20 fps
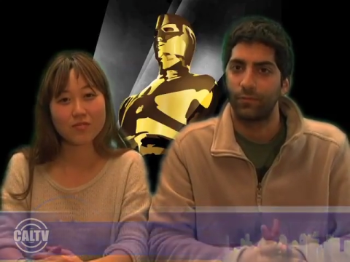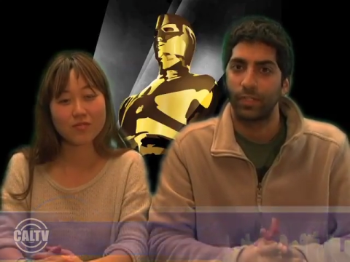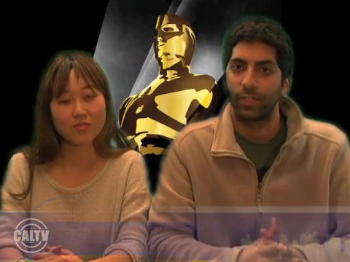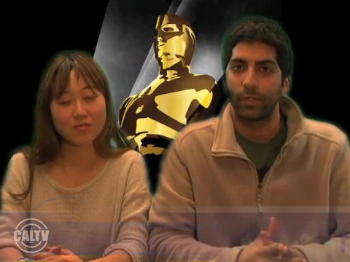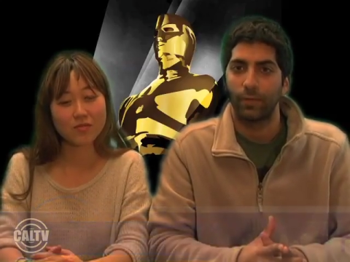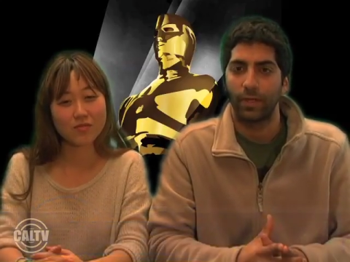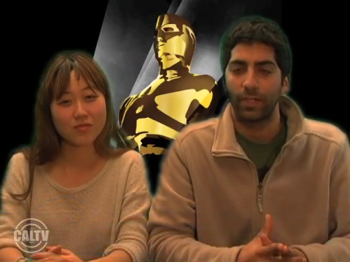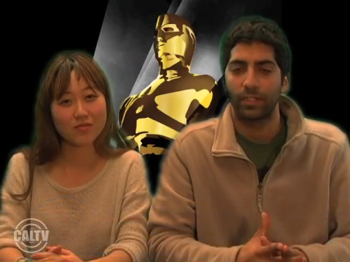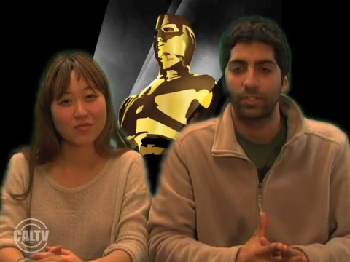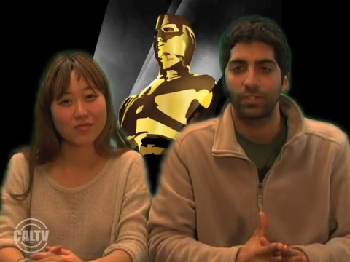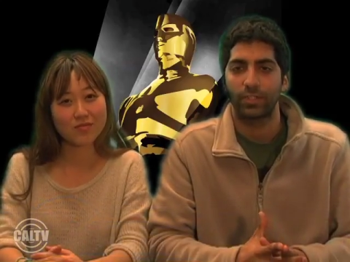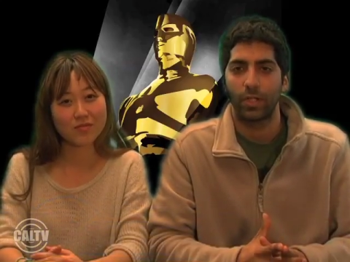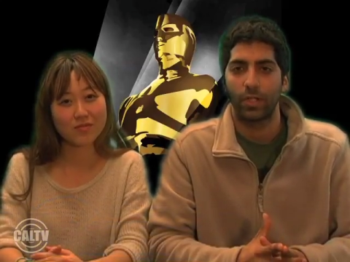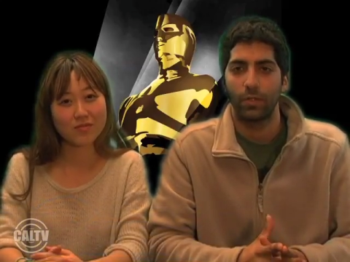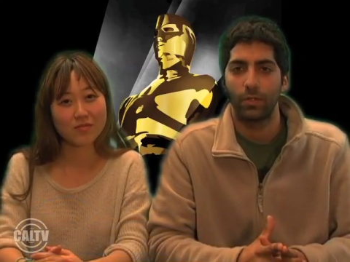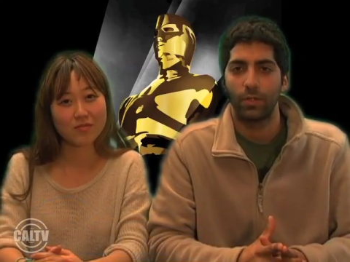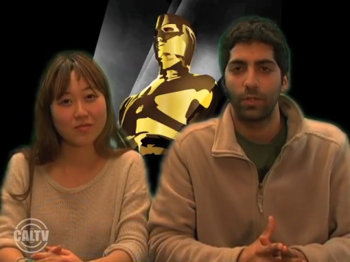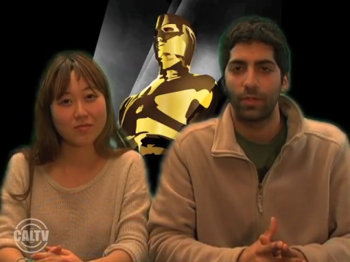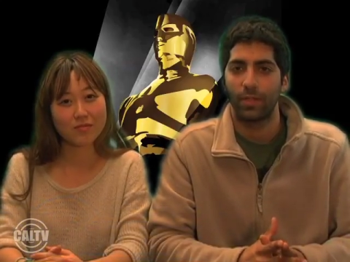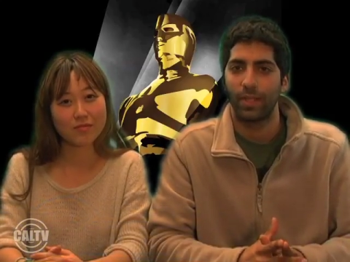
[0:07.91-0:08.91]
Speaker 1: invigorating
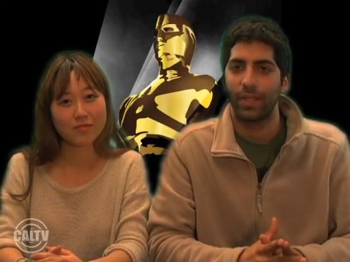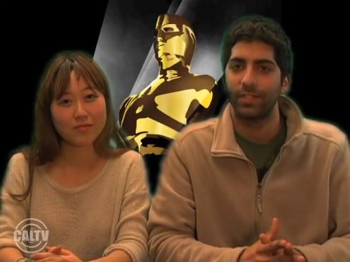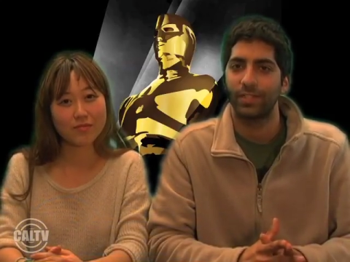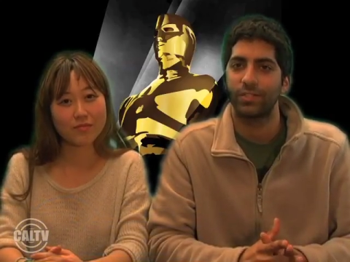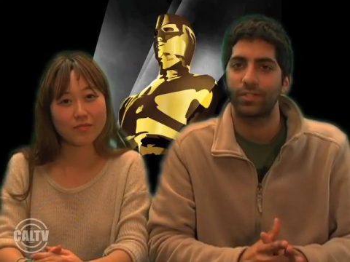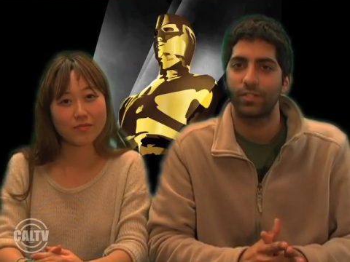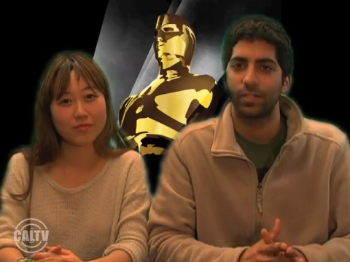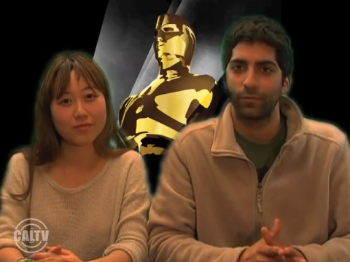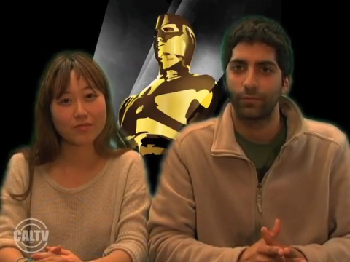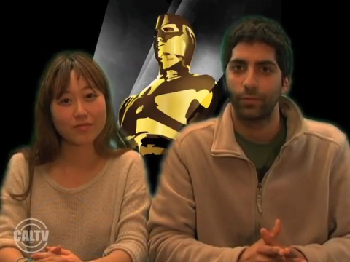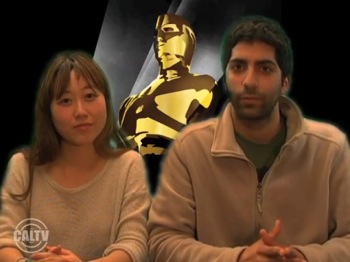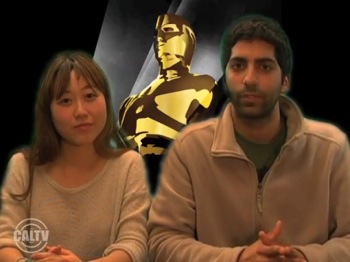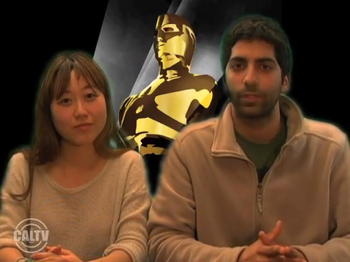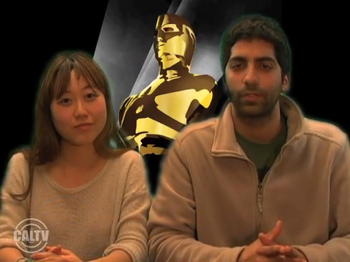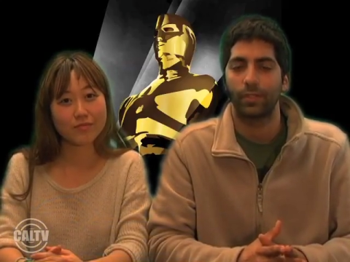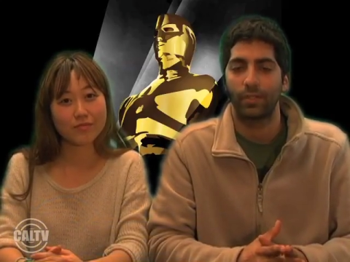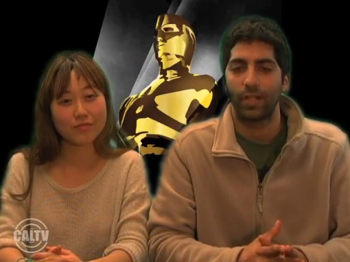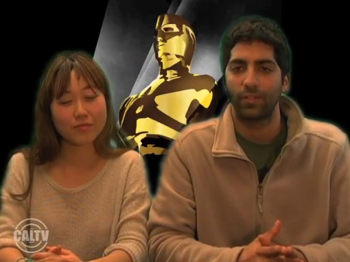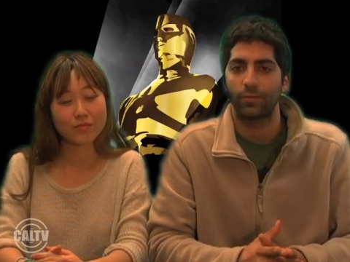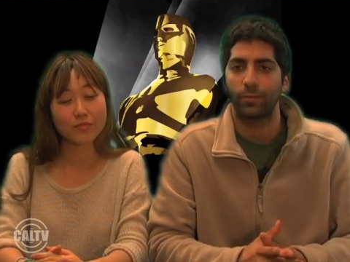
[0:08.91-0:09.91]
show, then you should have tuned
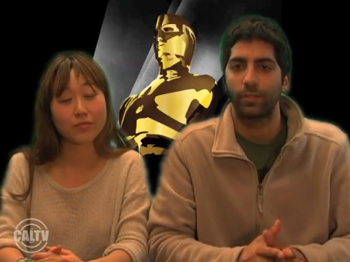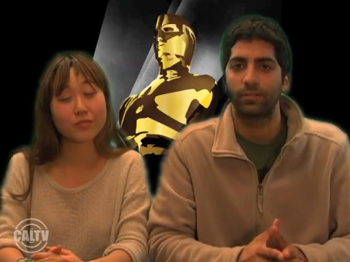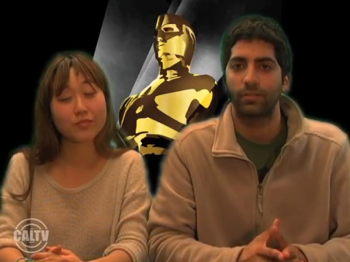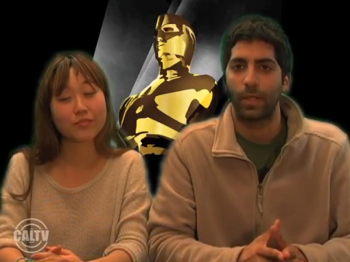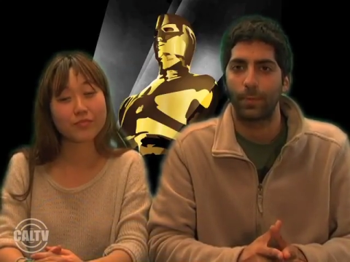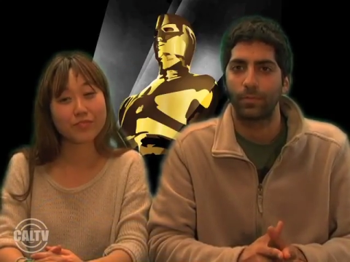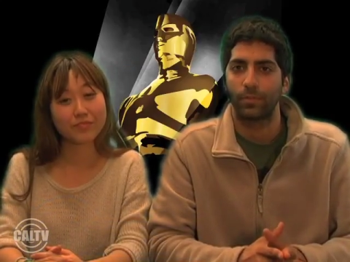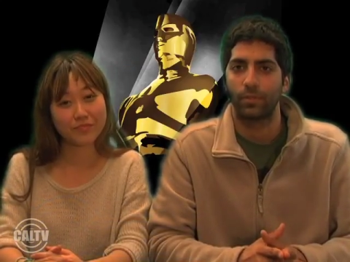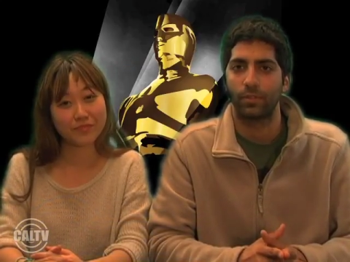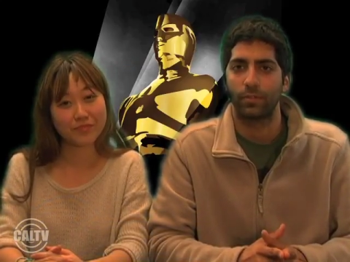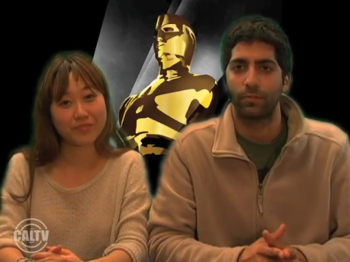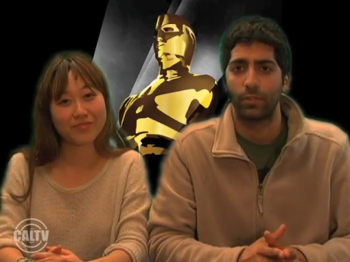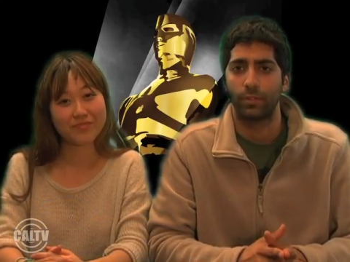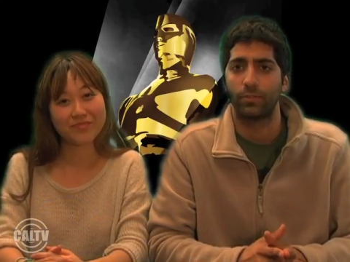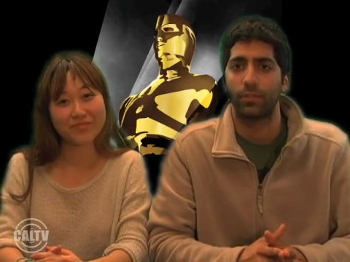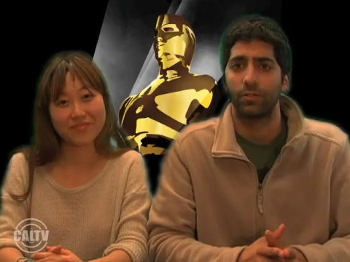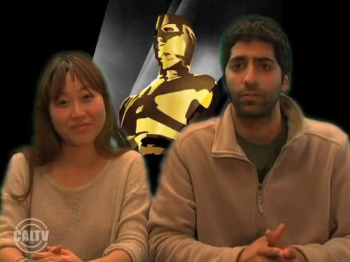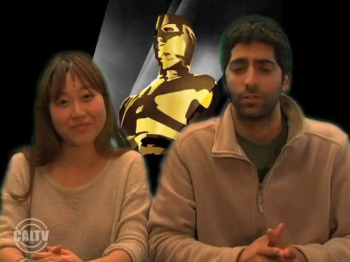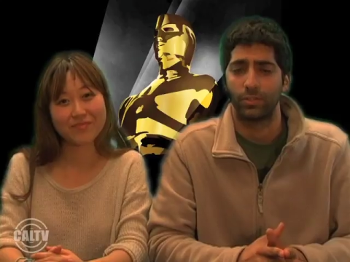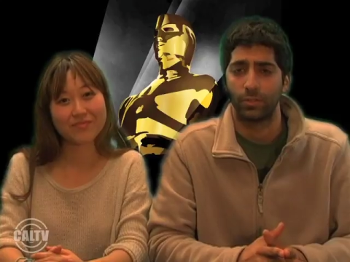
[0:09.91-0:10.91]
into last week's episode of The
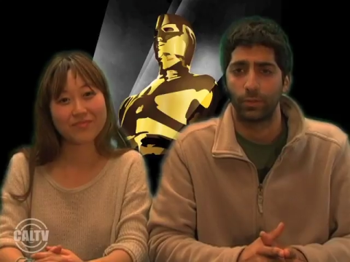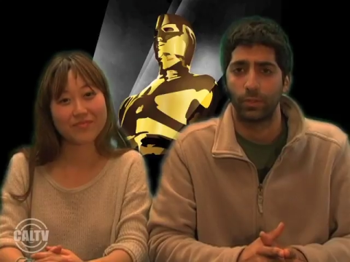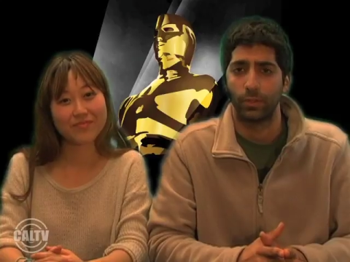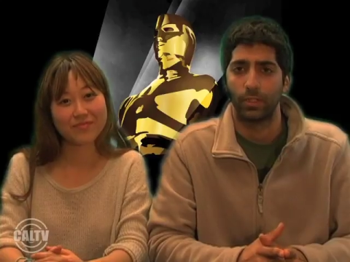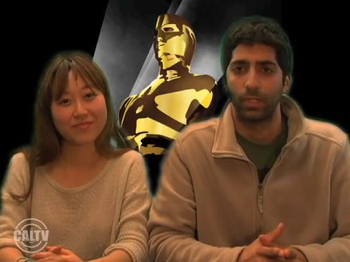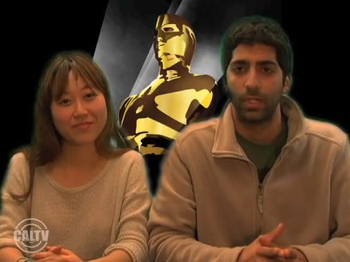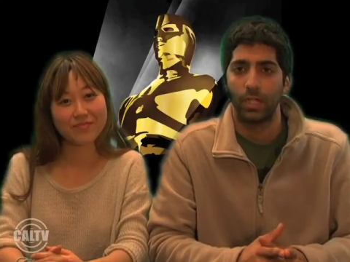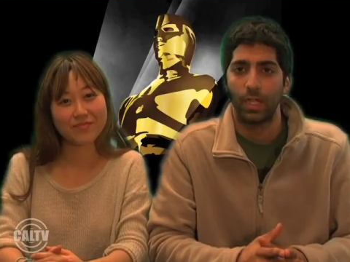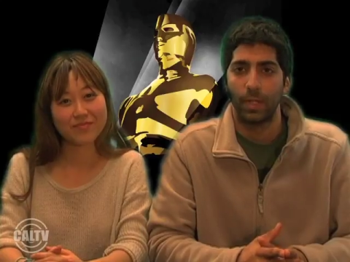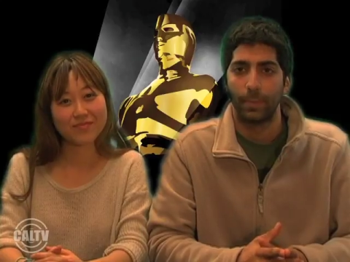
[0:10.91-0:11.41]
Jersey Shore,